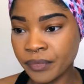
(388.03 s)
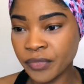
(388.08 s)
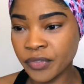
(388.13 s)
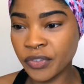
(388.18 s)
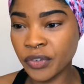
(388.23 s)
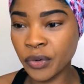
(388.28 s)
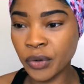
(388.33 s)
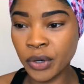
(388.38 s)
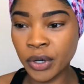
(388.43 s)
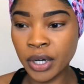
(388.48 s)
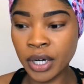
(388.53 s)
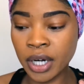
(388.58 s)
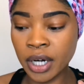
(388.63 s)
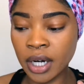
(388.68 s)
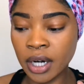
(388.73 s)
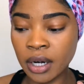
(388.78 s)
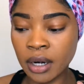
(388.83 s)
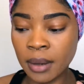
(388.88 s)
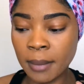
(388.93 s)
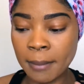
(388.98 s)

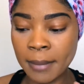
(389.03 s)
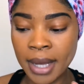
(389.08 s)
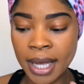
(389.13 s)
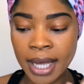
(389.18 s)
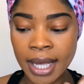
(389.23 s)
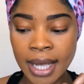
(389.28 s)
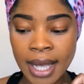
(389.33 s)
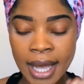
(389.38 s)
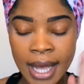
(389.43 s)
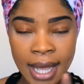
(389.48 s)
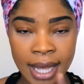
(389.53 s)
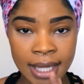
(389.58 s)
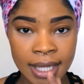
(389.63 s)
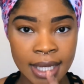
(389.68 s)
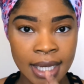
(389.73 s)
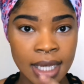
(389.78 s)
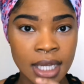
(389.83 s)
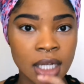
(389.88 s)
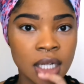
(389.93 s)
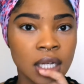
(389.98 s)
for my
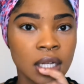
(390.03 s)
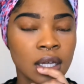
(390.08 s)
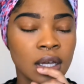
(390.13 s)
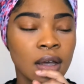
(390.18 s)
highlight,